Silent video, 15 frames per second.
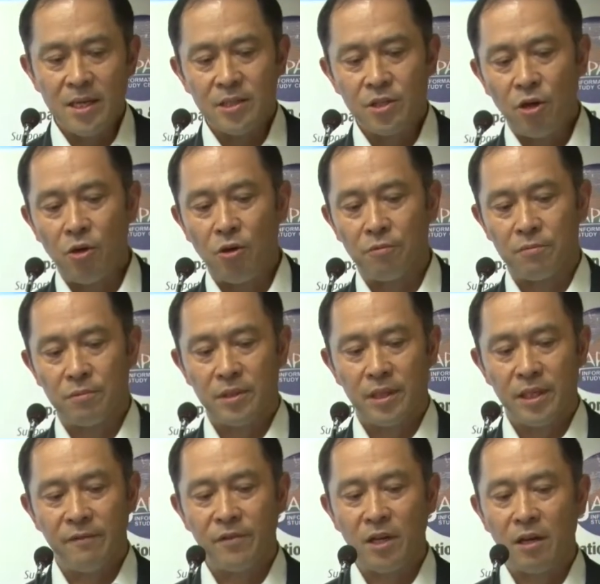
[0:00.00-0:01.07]
So
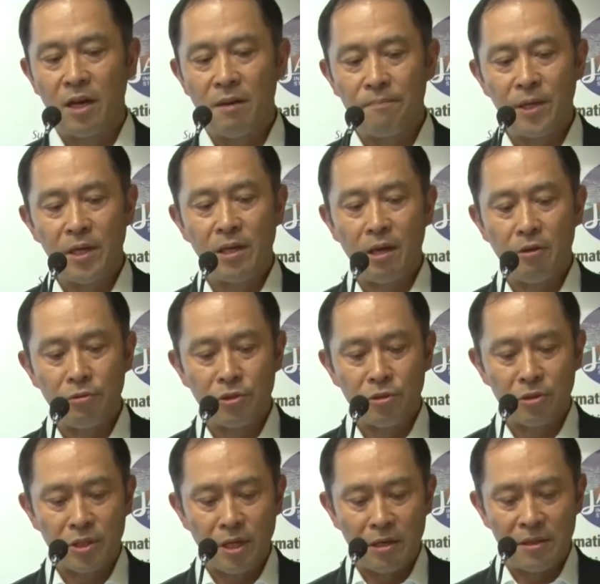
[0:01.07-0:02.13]
if the company
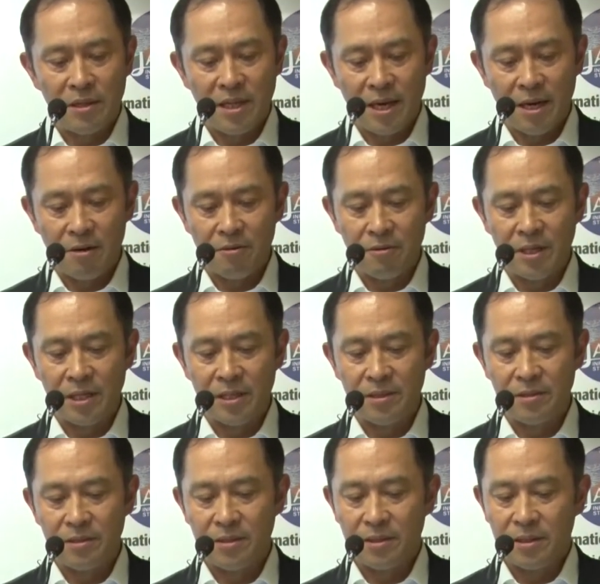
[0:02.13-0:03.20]
cultures are narrowing,
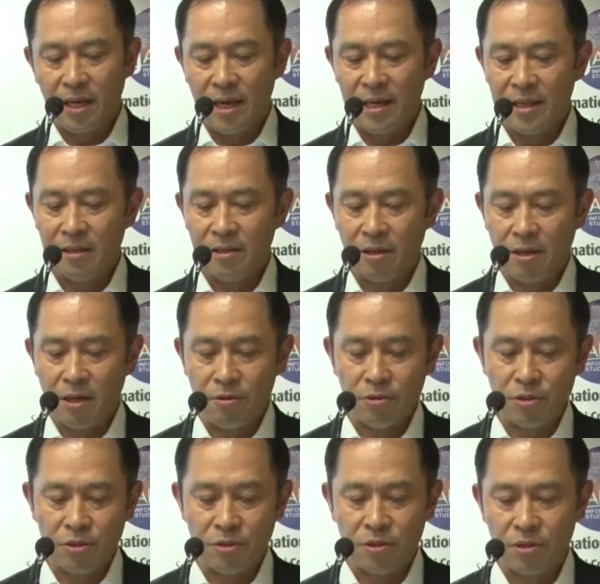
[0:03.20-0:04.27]
I think the
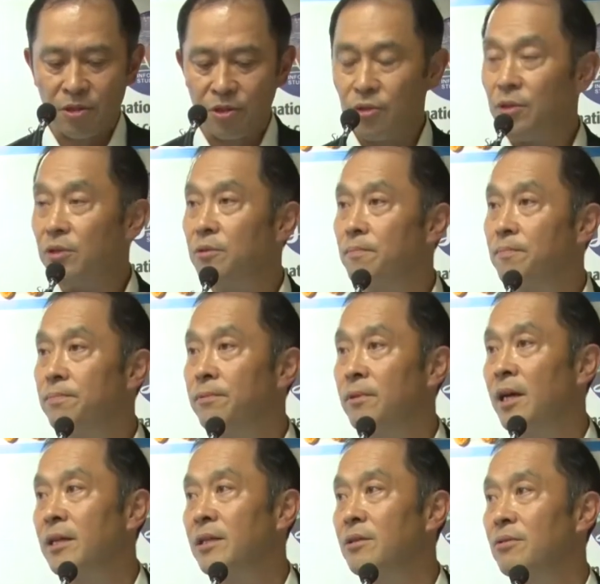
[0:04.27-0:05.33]
cultures should
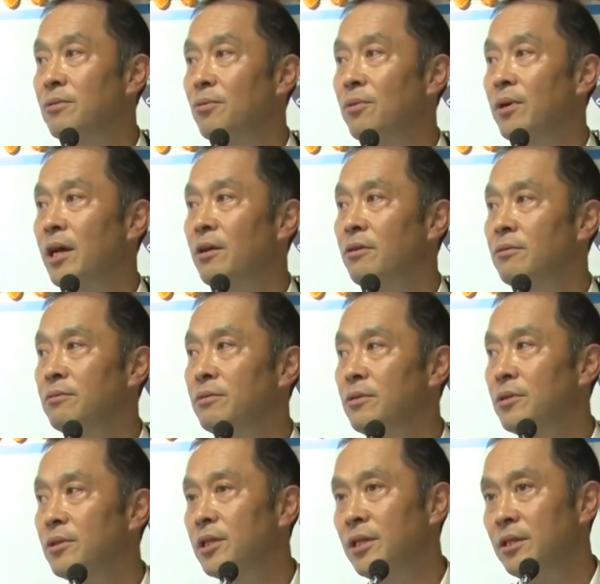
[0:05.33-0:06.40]
blend well
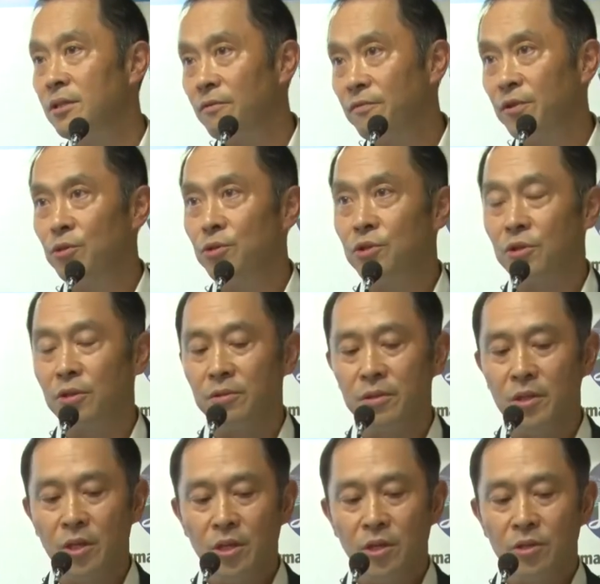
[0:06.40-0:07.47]
in the future.
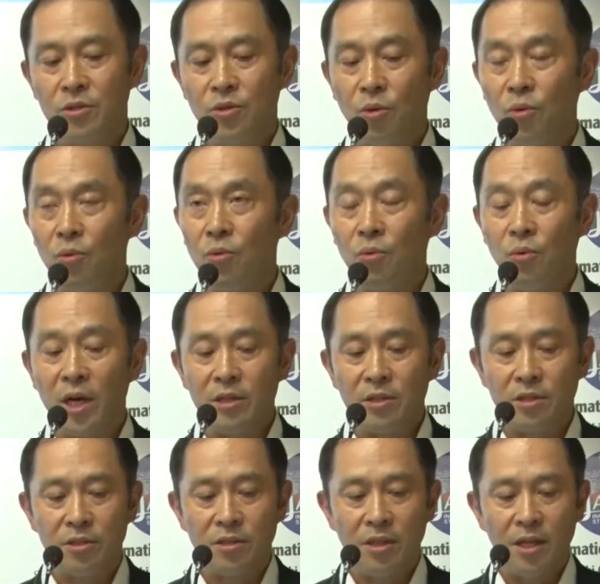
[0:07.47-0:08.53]
So
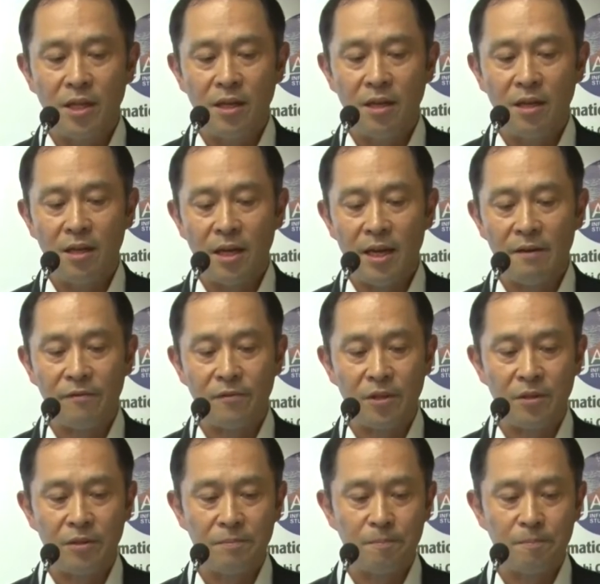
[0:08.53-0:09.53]
what's left?